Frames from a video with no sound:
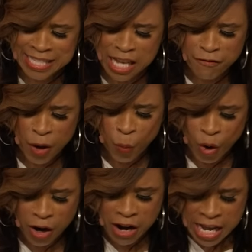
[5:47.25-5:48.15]
As if it
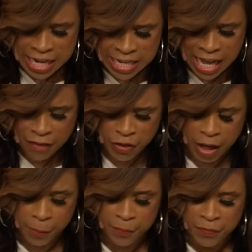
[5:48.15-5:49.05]
were
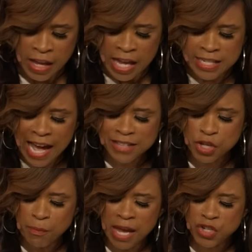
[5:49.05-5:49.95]
nothing.
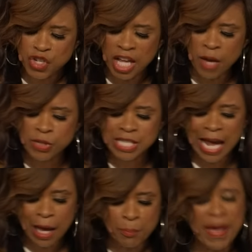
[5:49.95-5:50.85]
Not to mention, he was
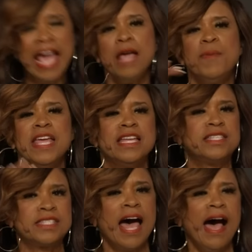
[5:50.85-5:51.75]
like a baby
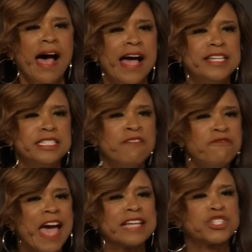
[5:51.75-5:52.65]
in size.
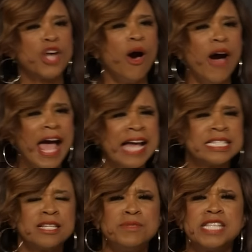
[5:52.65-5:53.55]
In fact, Saul
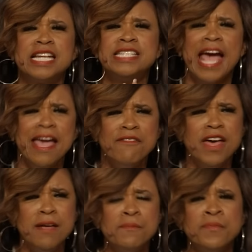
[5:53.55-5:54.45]
asked him, said,
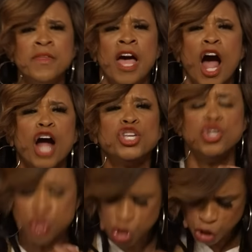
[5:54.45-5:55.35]
David, are
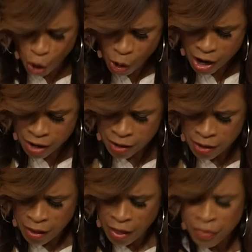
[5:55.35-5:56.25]
you sure
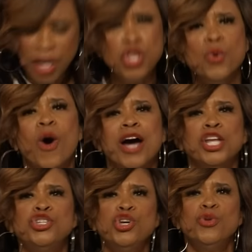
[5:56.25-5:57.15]
that you
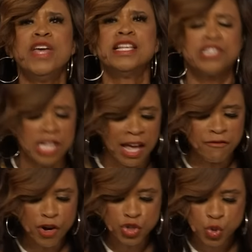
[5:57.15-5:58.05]
want to do this? Look
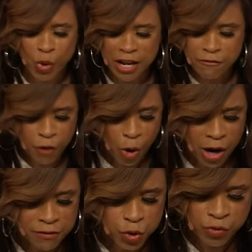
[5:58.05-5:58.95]
at verse
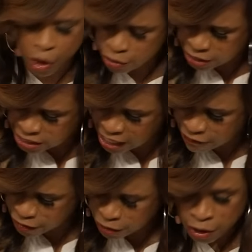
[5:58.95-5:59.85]
24 and
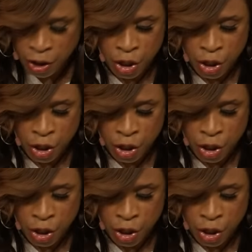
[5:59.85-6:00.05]
37.